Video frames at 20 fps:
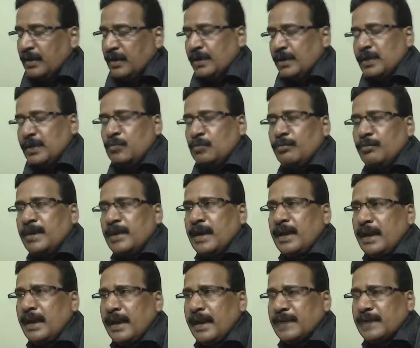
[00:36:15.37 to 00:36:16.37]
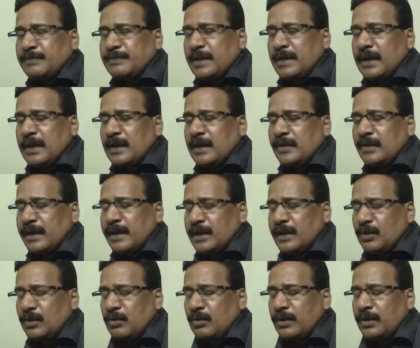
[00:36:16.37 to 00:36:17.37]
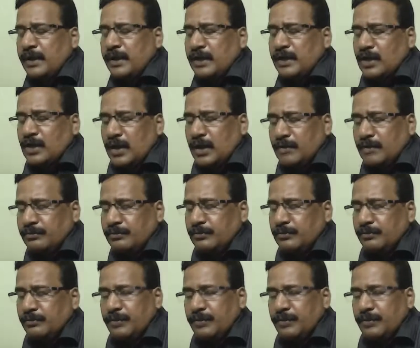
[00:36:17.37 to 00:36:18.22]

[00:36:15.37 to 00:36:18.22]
You may expand along any row or any column,